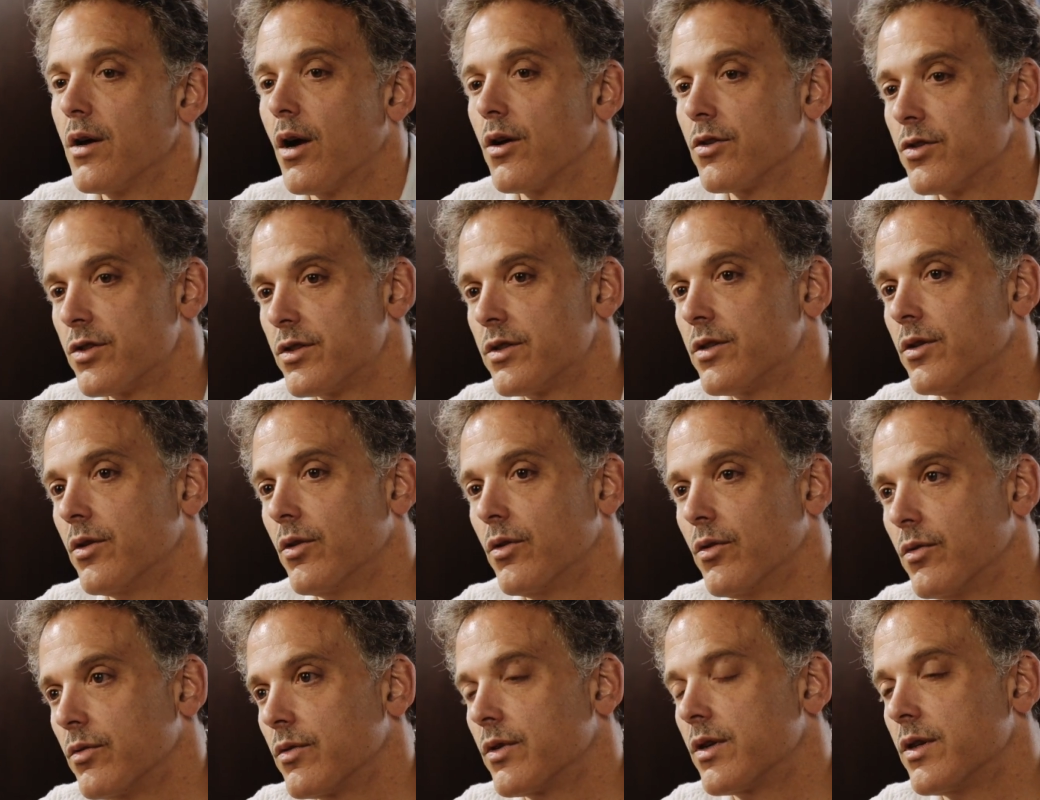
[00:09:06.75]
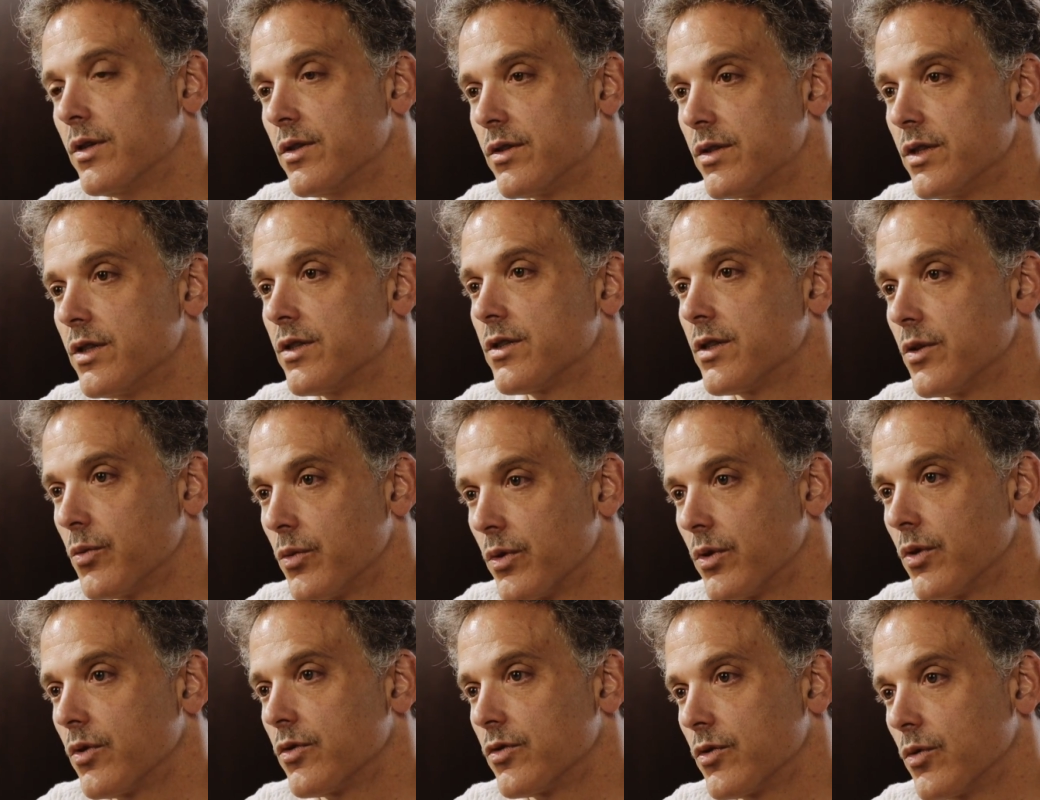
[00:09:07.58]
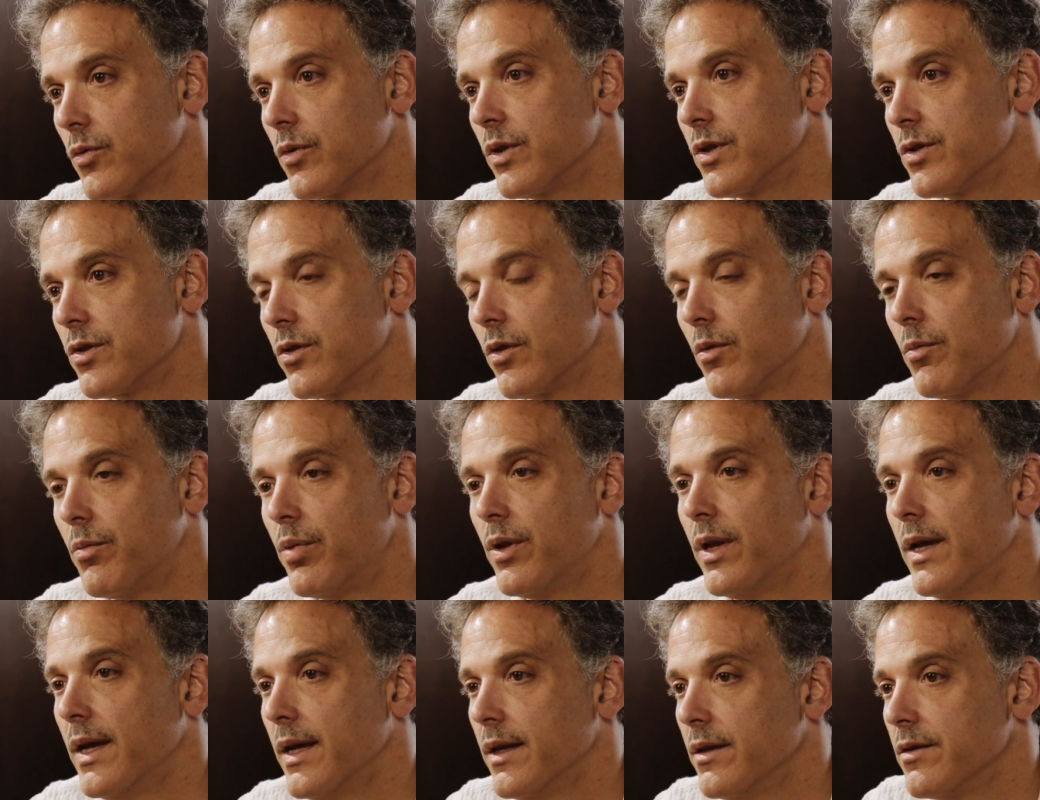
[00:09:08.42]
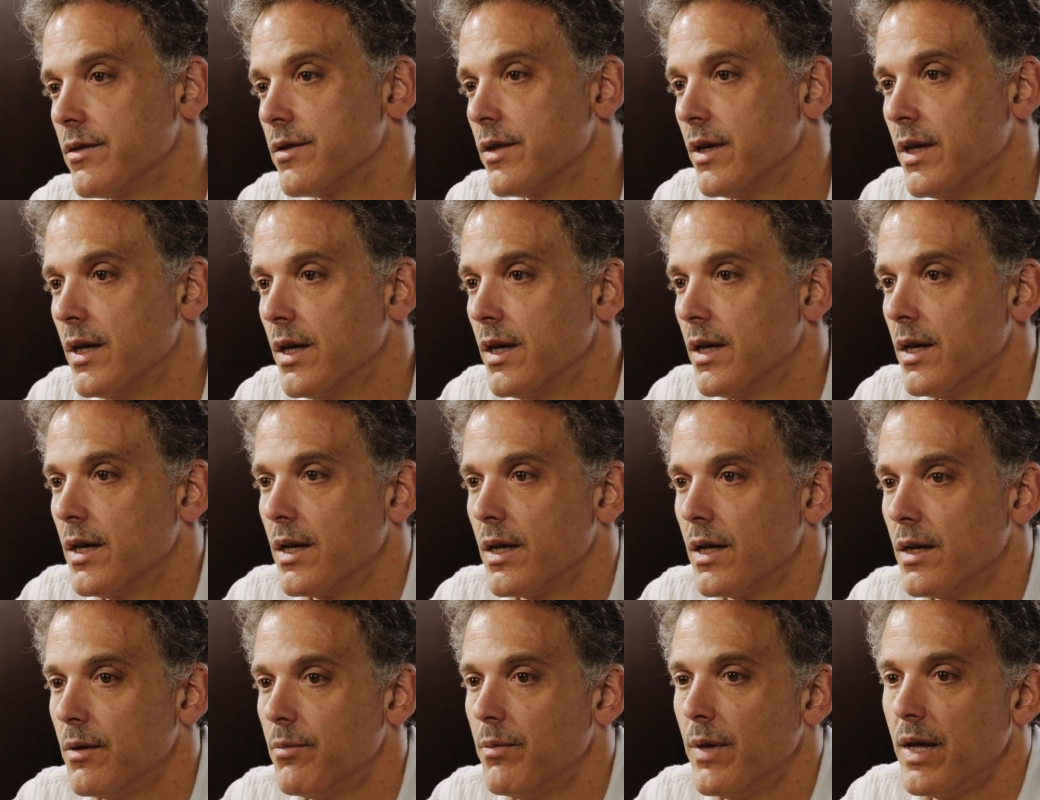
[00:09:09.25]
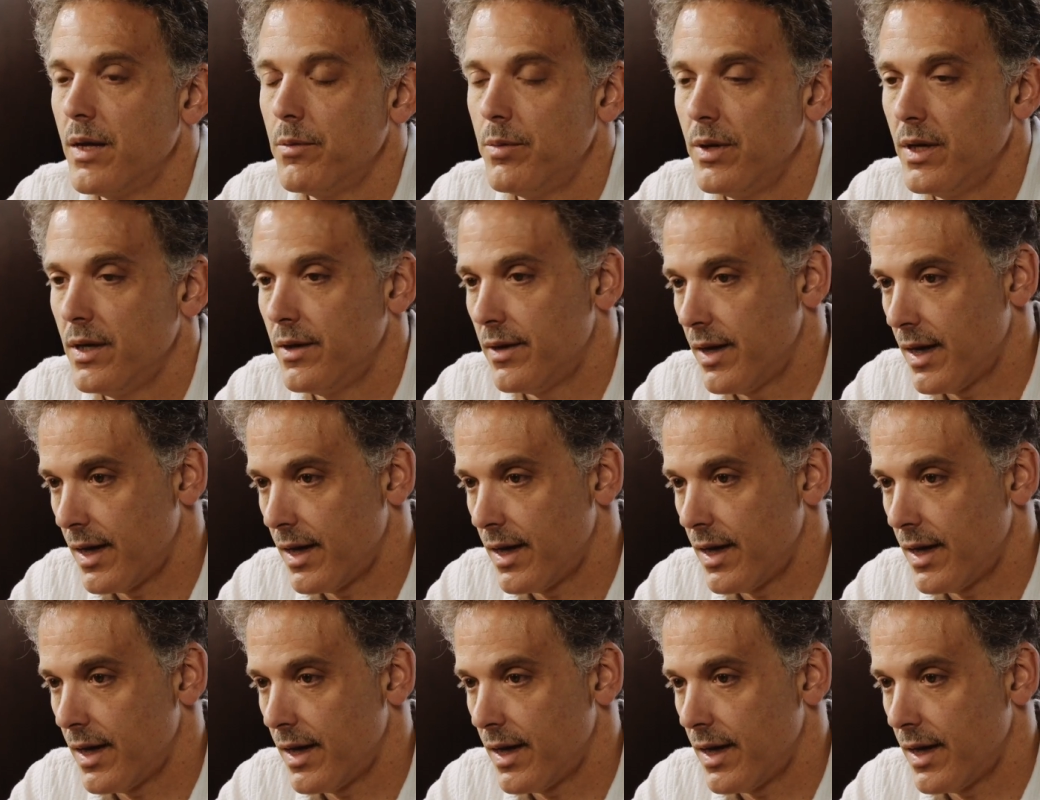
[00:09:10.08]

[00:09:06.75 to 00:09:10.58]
are still consistent with those original plans. It may be